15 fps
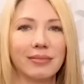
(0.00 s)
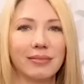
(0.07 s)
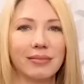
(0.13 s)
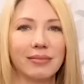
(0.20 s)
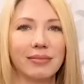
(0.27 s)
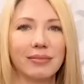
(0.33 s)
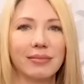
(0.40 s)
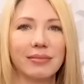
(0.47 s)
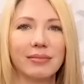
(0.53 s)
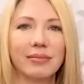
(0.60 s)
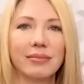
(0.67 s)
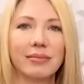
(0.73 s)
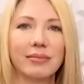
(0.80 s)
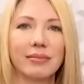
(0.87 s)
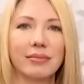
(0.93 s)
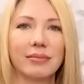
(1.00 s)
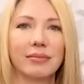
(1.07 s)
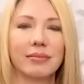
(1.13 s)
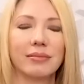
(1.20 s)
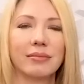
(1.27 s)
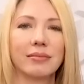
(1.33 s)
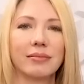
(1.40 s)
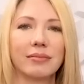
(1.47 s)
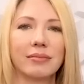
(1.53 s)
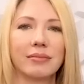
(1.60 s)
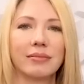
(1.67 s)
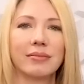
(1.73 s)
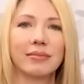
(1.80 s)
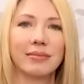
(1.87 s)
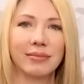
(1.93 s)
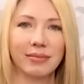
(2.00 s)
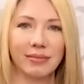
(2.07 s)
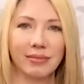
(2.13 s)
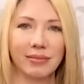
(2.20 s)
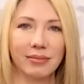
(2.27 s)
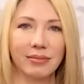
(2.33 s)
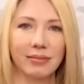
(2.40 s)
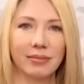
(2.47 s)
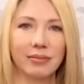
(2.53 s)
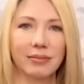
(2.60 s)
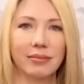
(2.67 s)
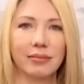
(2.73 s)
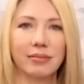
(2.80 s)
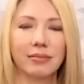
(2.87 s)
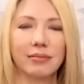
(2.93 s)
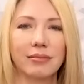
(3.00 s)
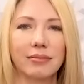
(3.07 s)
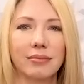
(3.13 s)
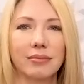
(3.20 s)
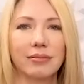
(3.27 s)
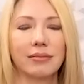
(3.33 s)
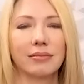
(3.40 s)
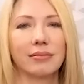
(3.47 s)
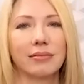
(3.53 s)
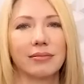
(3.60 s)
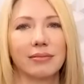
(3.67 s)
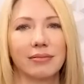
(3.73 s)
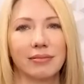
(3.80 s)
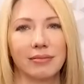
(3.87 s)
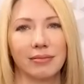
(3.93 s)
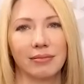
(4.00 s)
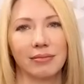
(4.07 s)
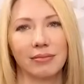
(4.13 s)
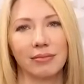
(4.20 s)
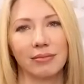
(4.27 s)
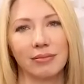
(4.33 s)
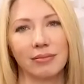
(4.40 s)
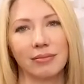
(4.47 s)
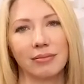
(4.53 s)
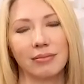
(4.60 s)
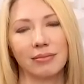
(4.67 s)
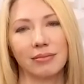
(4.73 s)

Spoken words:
[no speech]